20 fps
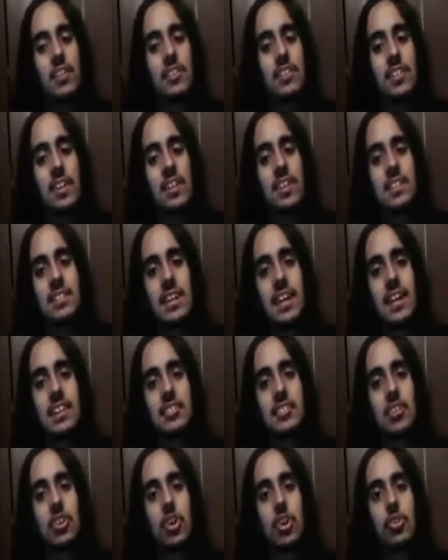they decided
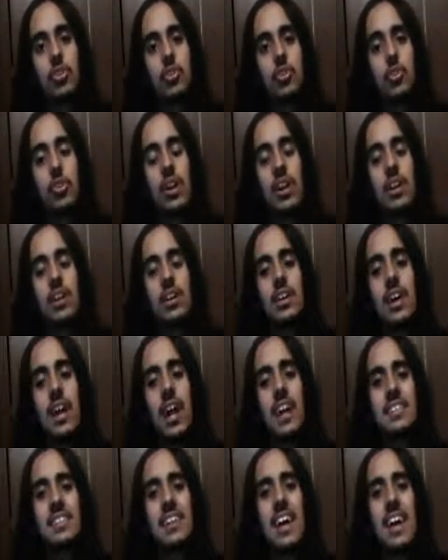to go to a
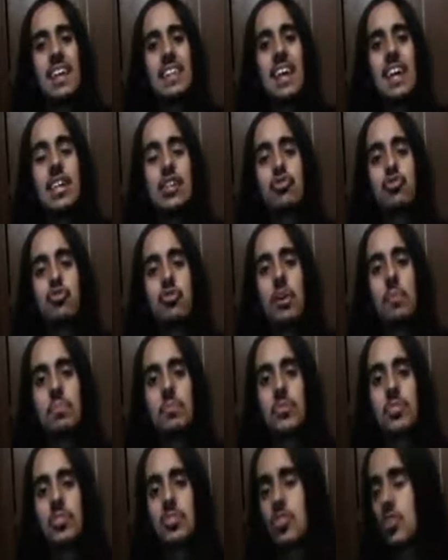10-day trip
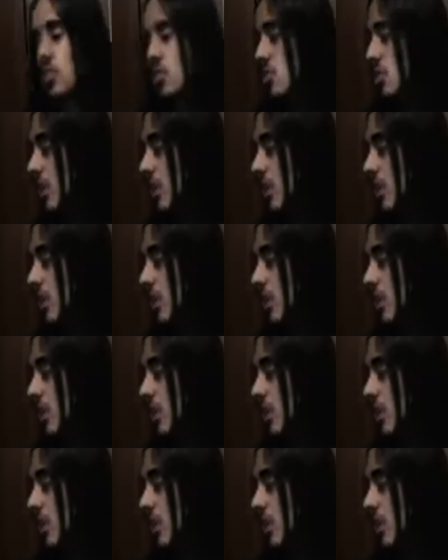to,